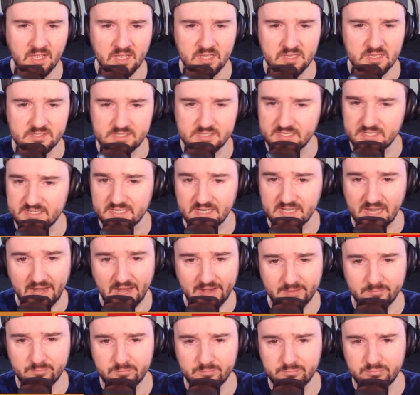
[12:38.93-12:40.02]
Cincinnati
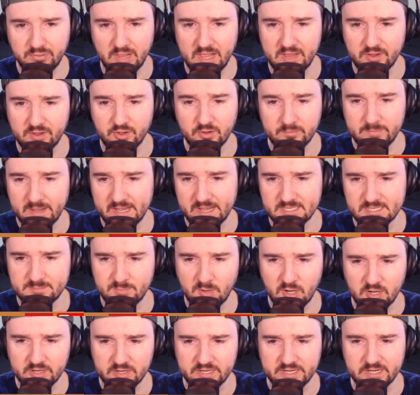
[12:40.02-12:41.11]
playing good
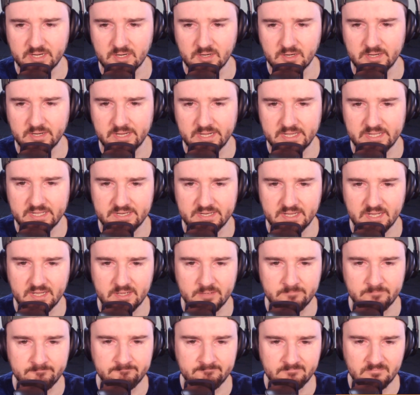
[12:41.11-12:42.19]
baseball here, and uh,
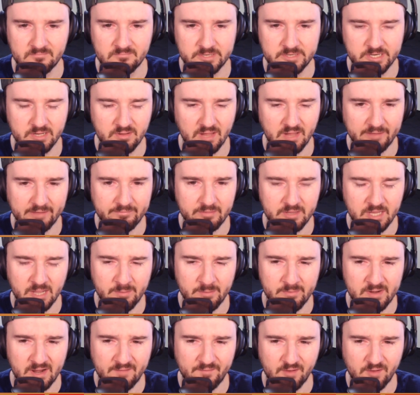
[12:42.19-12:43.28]
you know, lively.
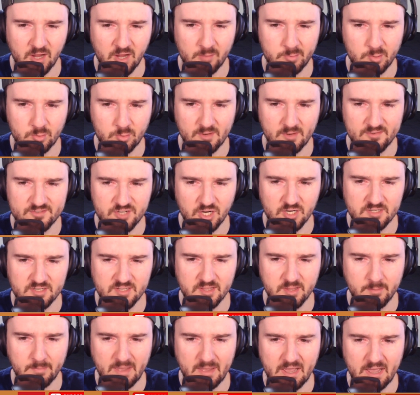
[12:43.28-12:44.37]
Coming off a couple rough starts on
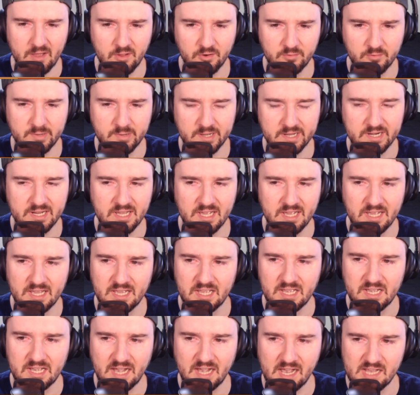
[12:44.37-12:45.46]
the mound, but
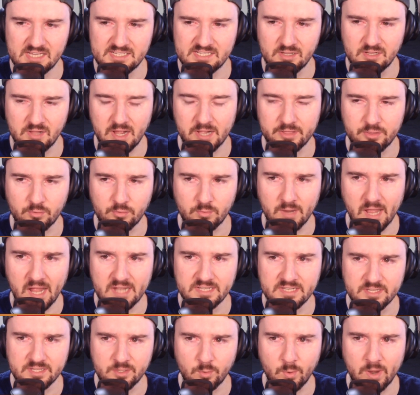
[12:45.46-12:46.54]
I still like the Reds
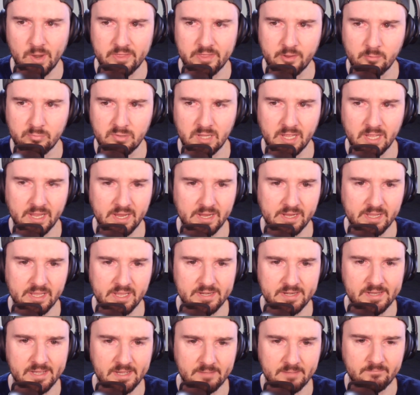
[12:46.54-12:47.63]
and the way they're playing, and
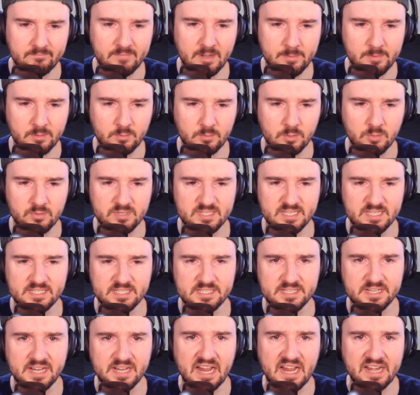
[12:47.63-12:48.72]
um, I'm going to roll with
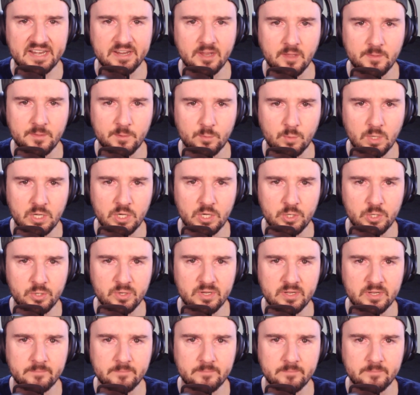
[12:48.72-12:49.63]
Cincinnati on the road.